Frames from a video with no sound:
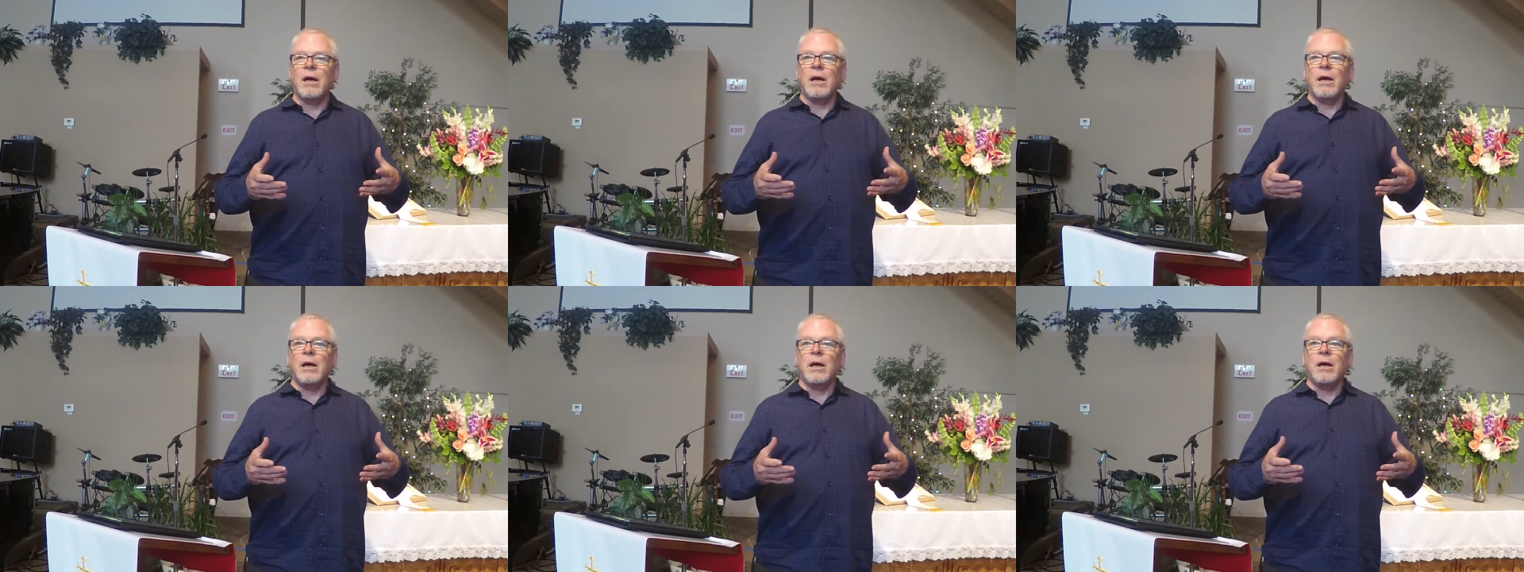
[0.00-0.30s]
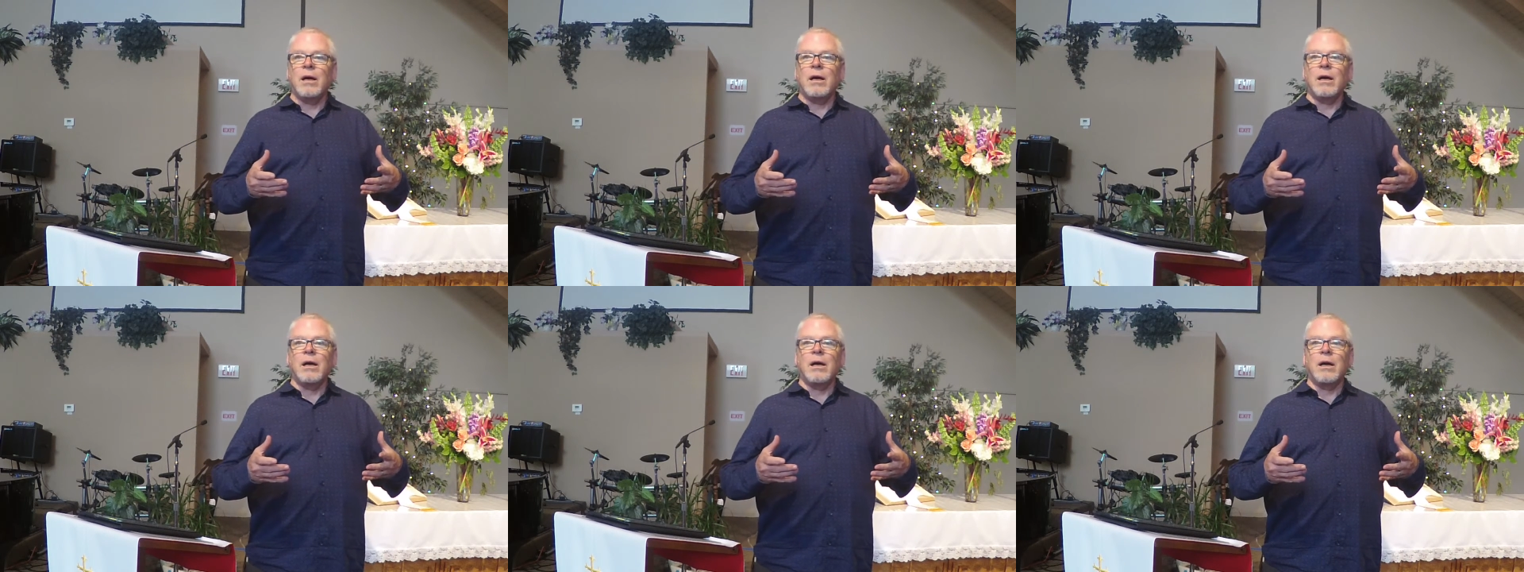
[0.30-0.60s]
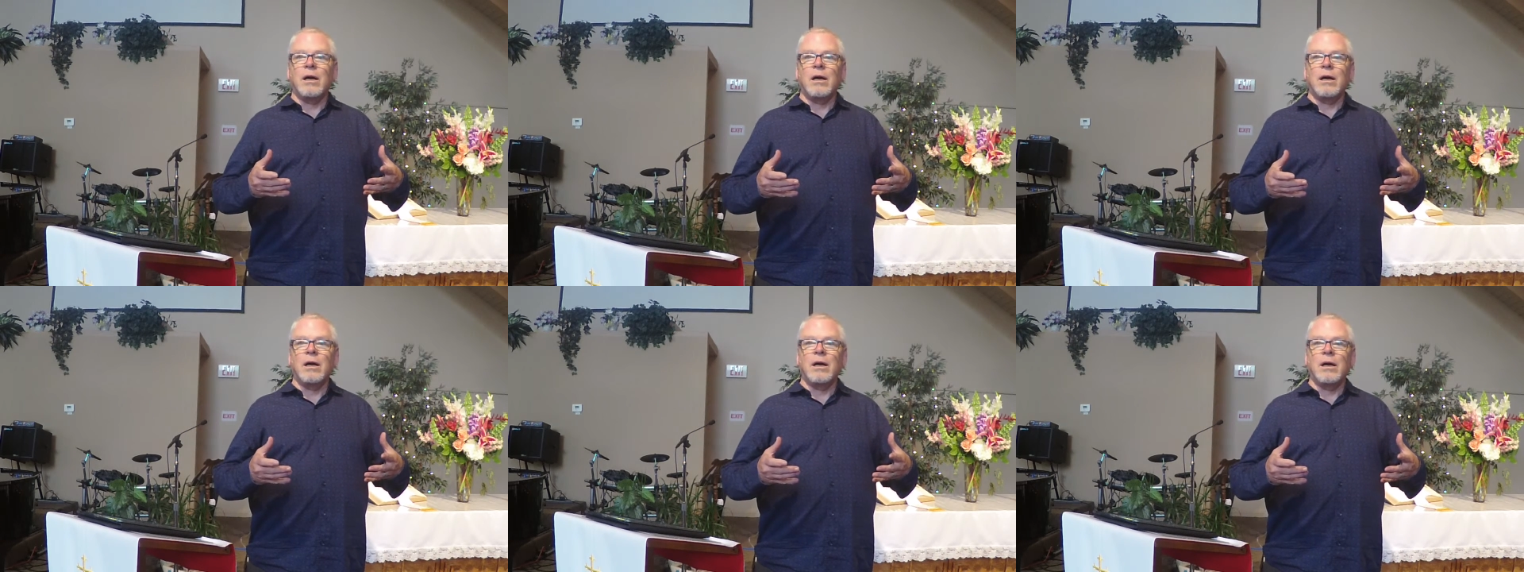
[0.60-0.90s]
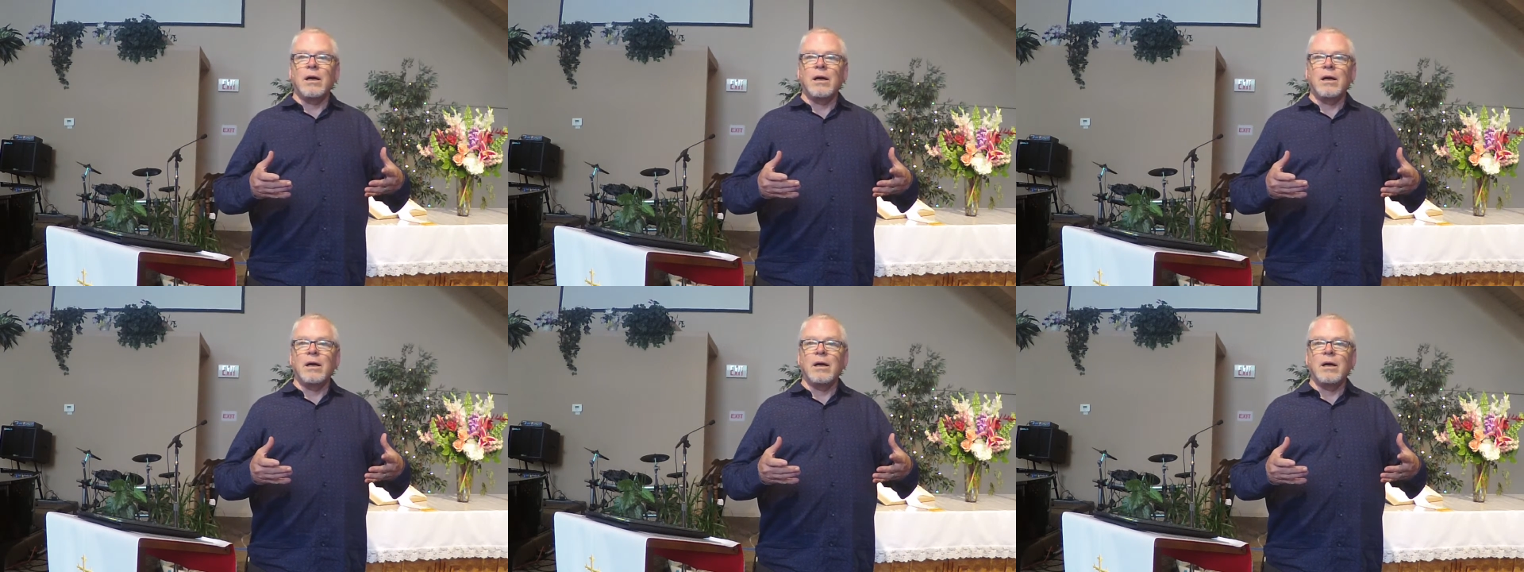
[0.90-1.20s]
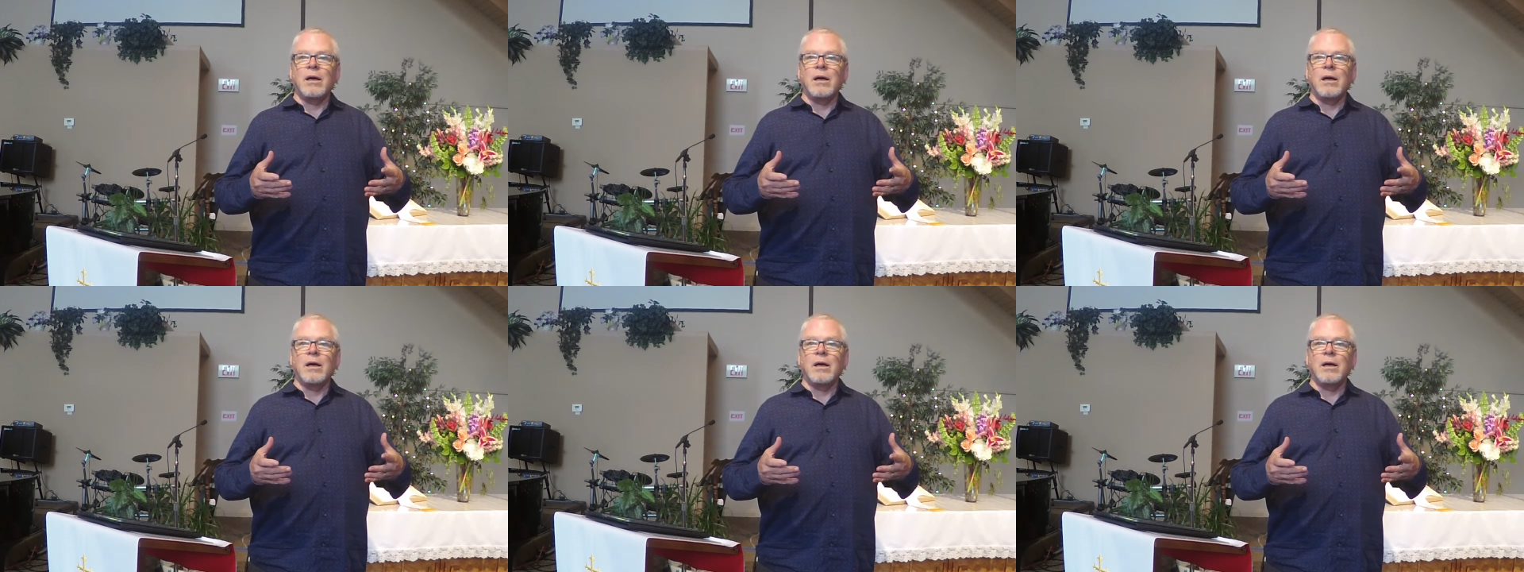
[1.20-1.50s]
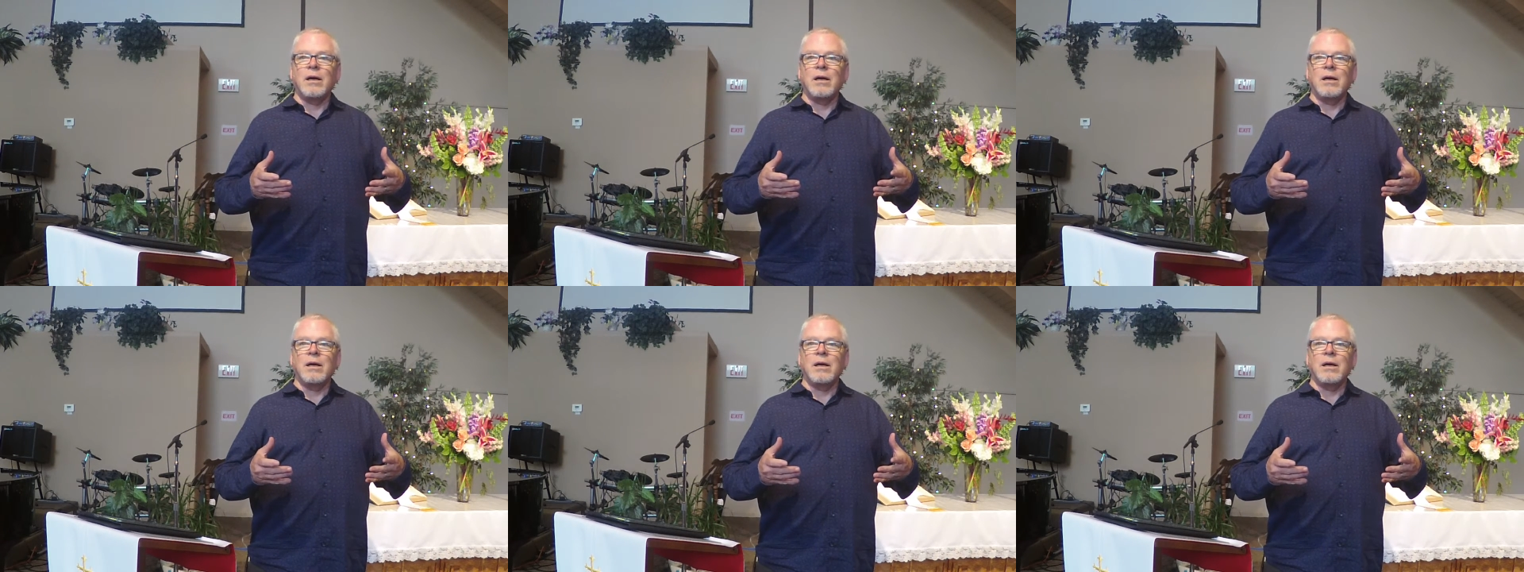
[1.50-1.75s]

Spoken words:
[no speech]